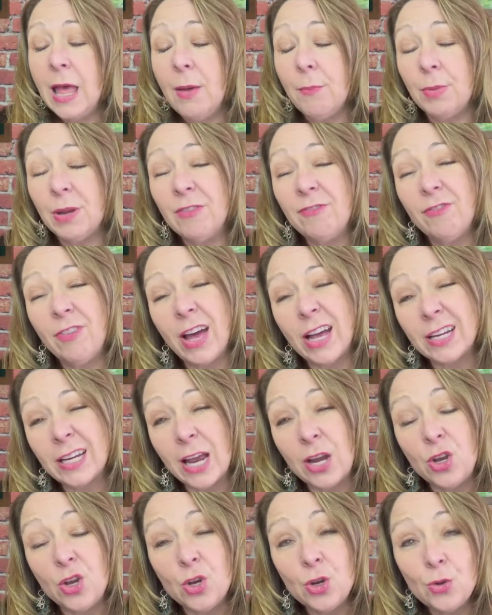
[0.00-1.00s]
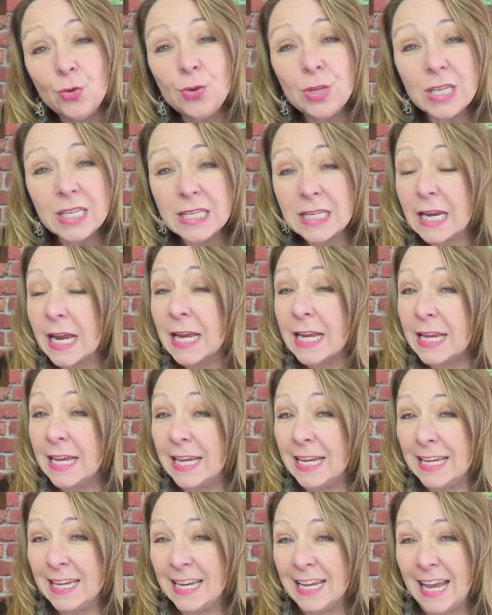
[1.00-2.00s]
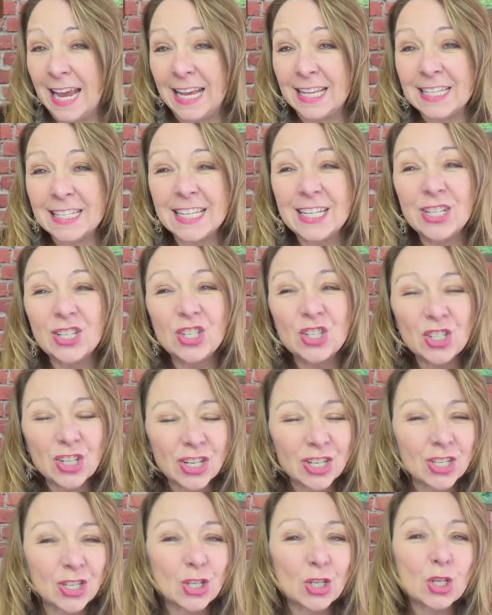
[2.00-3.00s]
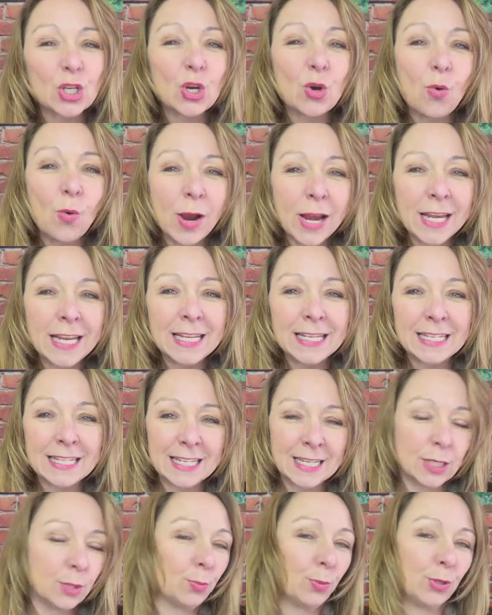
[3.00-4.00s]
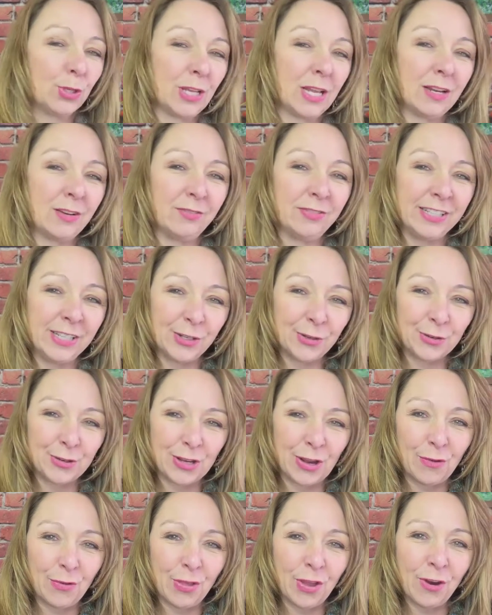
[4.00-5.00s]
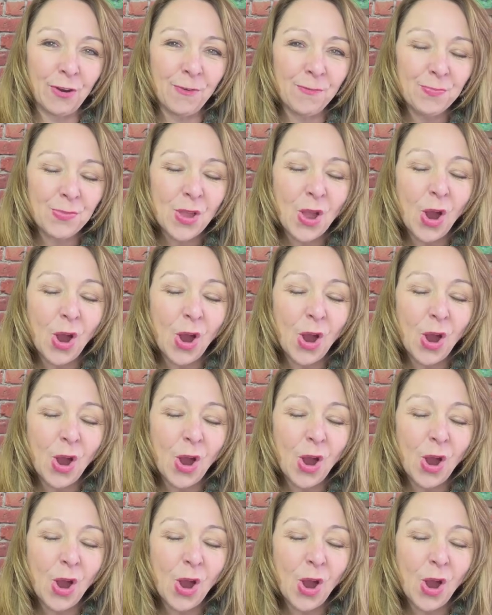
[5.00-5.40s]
But in fact, a new study indicates that just 26% of leaders out there